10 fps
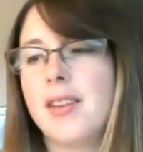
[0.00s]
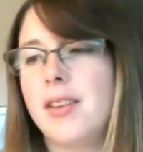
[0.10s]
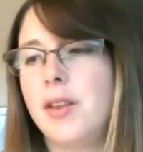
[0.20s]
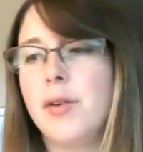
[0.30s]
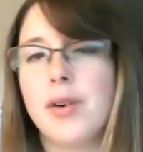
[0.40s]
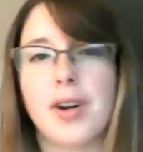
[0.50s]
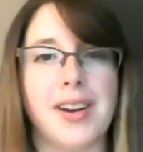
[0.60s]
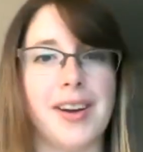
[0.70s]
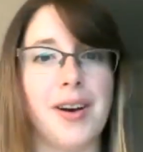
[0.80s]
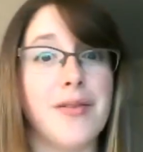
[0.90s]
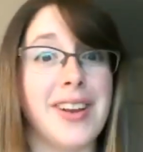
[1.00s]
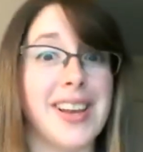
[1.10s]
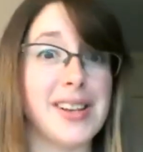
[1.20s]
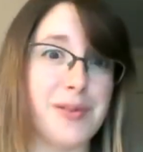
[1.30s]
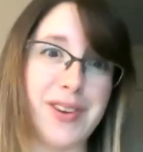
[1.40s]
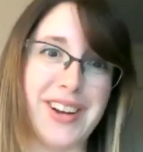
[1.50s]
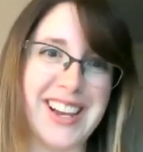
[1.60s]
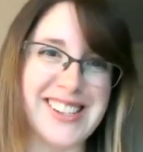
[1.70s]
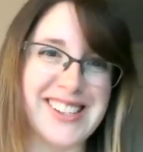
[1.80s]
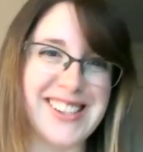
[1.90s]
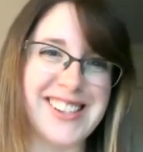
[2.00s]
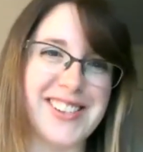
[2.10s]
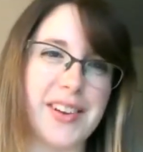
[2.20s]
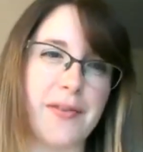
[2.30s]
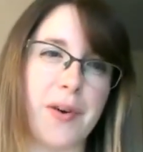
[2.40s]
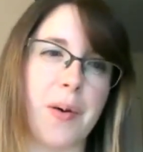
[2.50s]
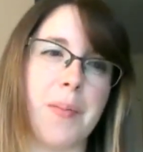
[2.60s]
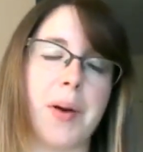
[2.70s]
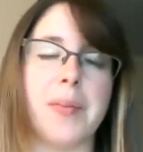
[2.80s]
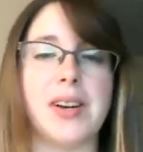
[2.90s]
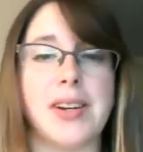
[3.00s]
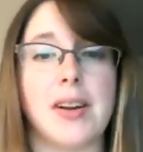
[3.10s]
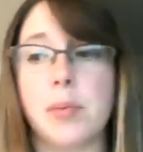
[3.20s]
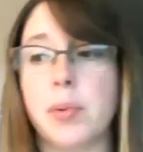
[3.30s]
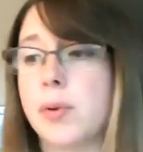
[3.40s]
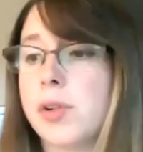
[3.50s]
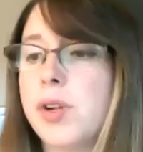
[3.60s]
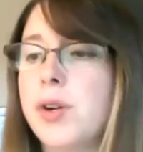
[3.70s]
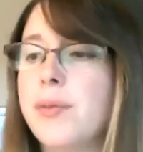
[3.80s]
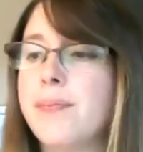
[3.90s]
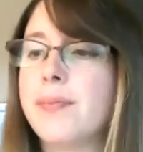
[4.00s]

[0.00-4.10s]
You're going to hopefully get some new lessons from a Monday Night Pause too.